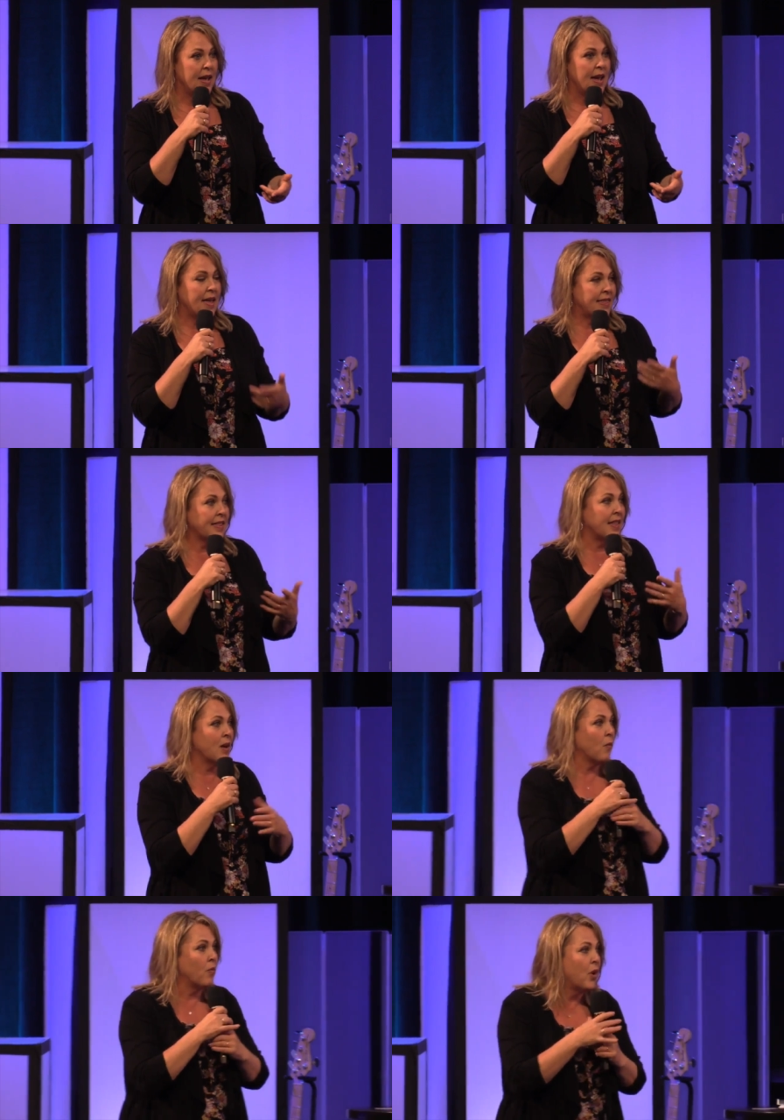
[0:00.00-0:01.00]
The,
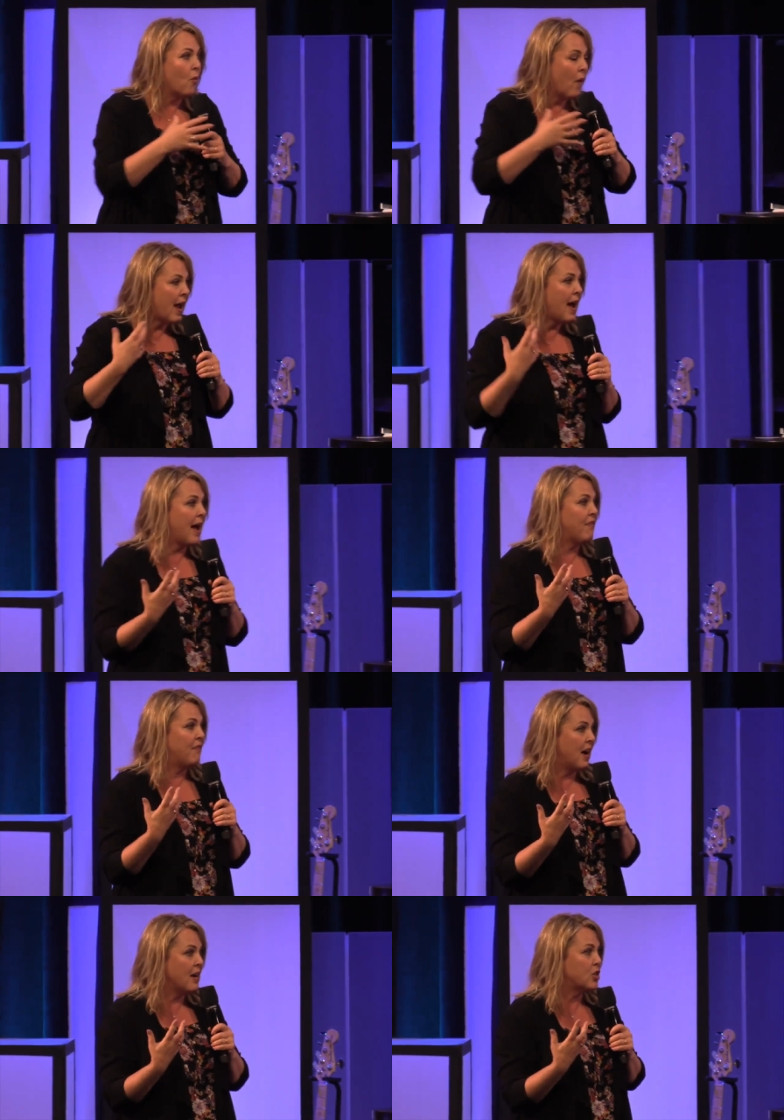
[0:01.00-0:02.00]
the, the way I
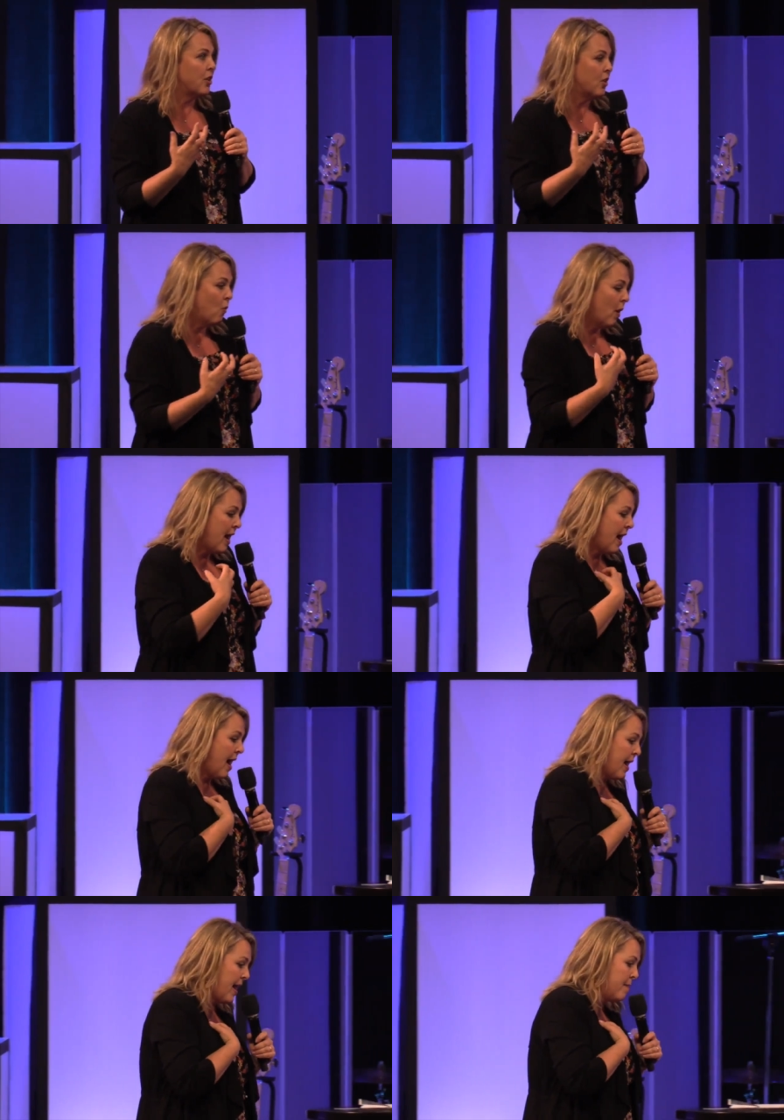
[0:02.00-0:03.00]
function, the way
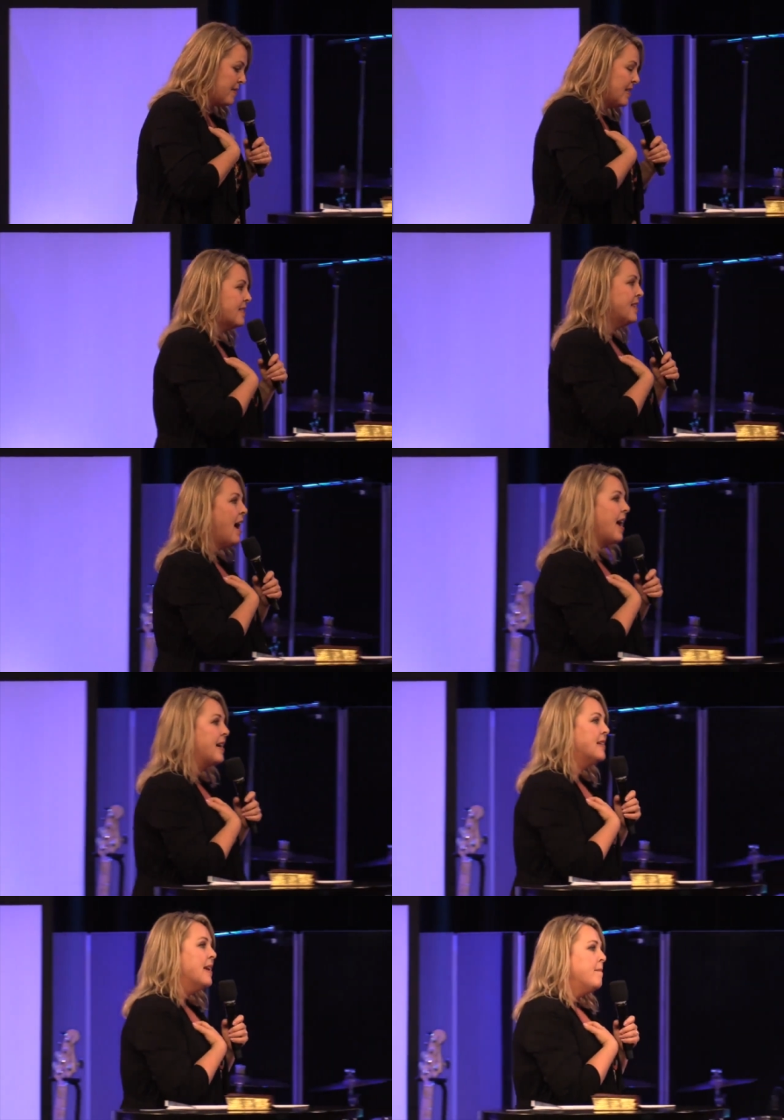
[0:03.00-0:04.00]
I am
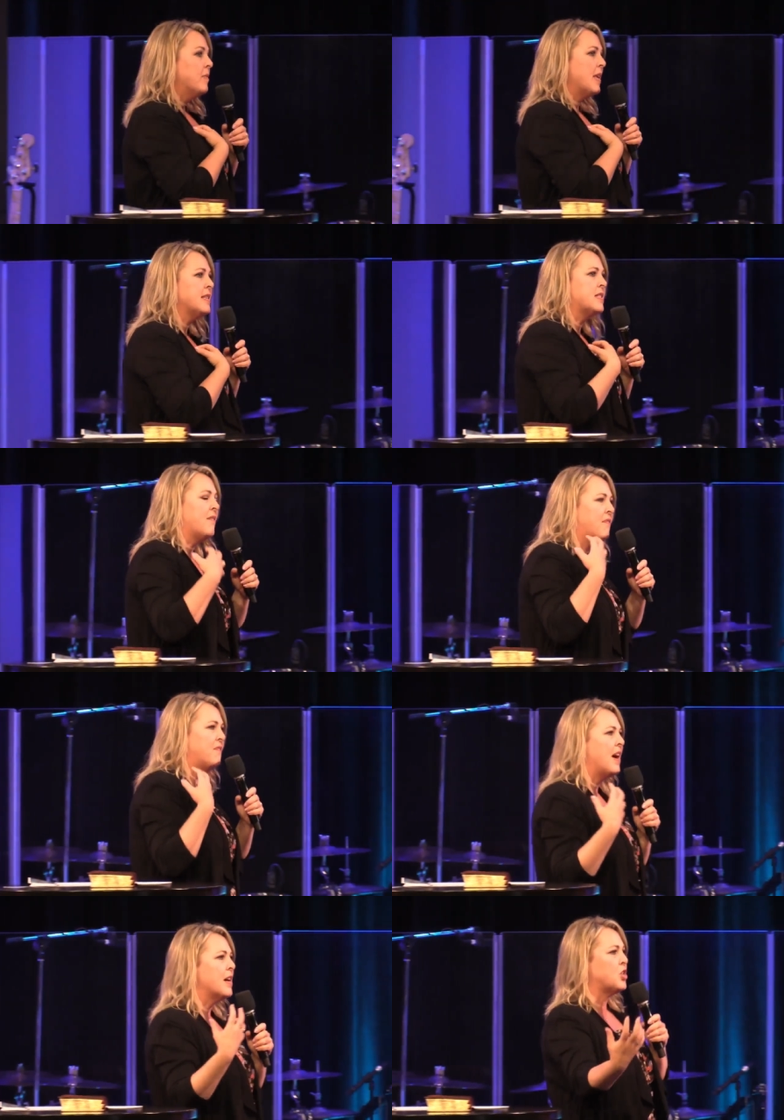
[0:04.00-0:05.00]
designed, is to
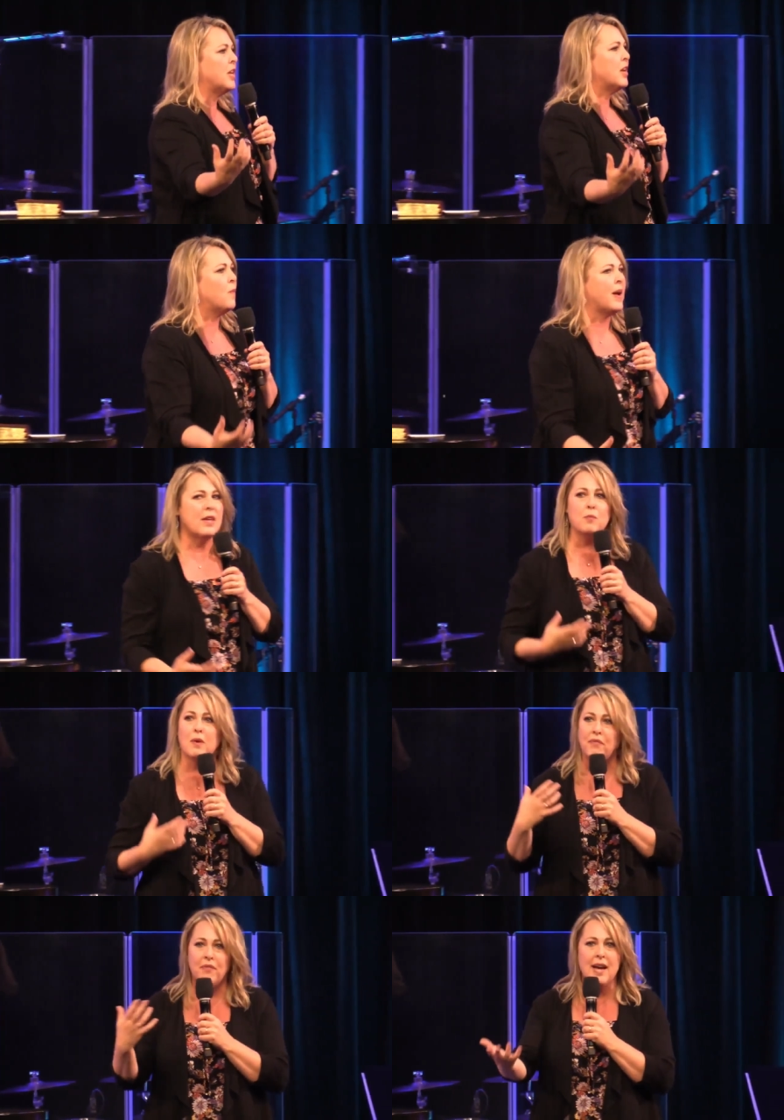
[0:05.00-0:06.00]
function in a way that
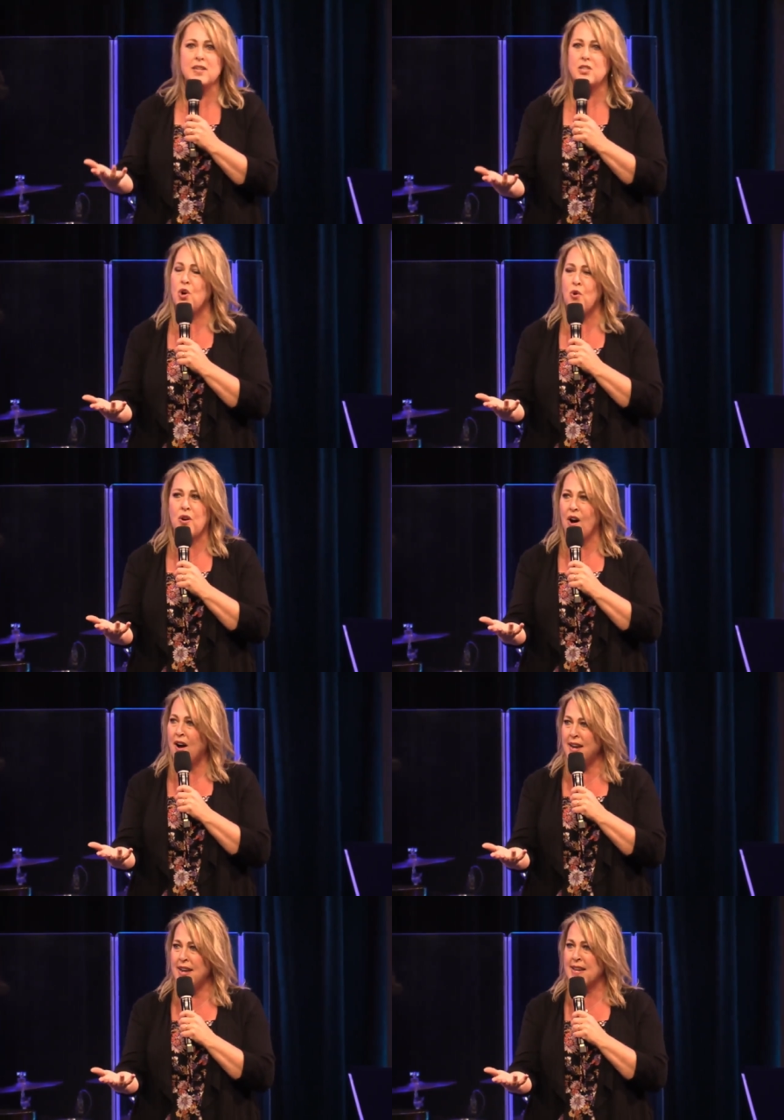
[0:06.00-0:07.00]
reflects who God
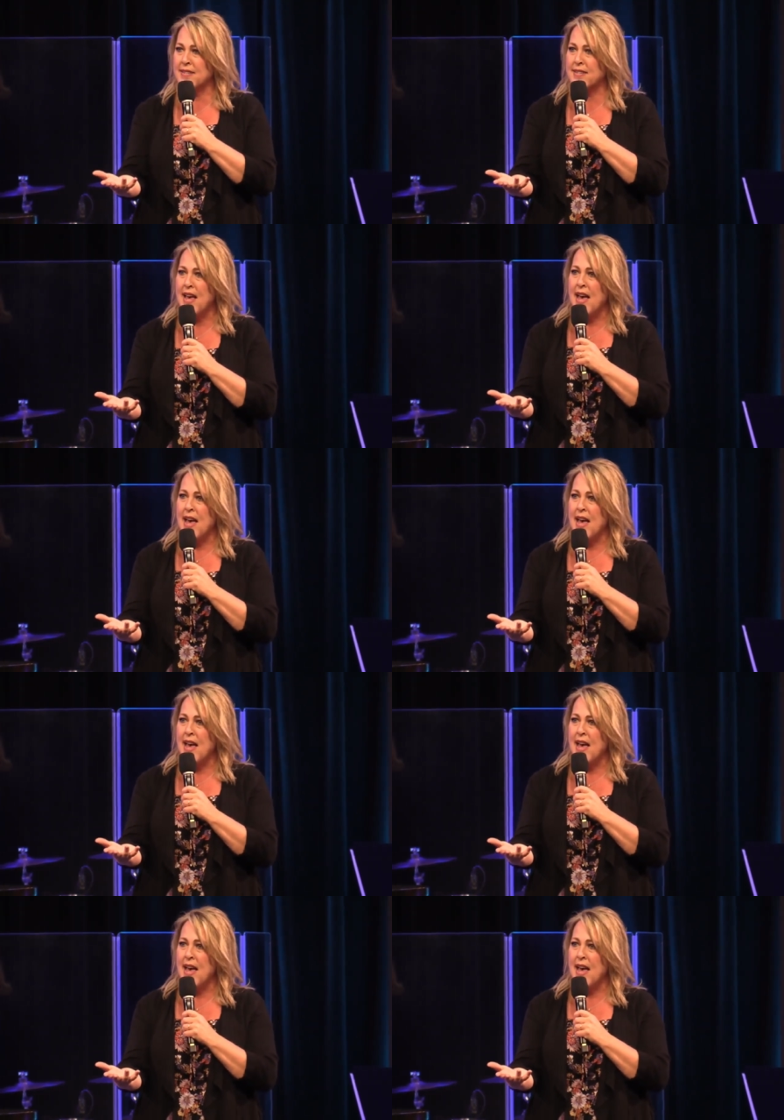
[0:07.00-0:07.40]
is.